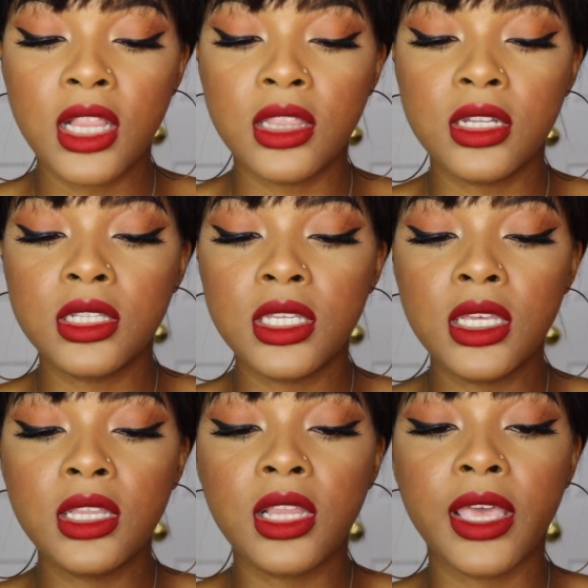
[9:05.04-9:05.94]

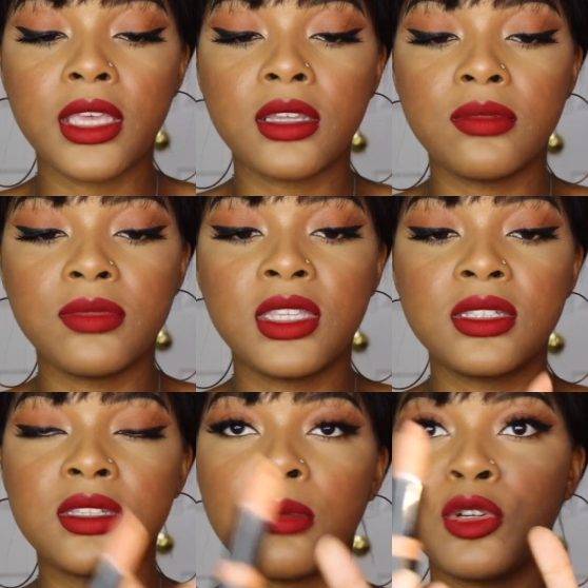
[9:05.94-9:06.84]
literally. Like, and this
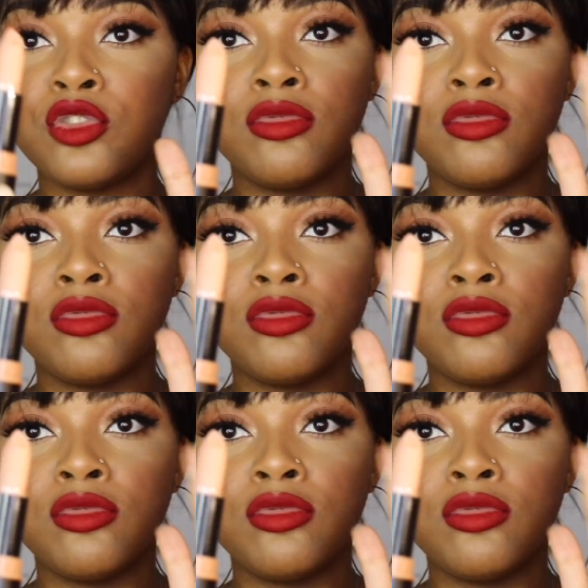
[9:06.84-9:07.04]
is how much you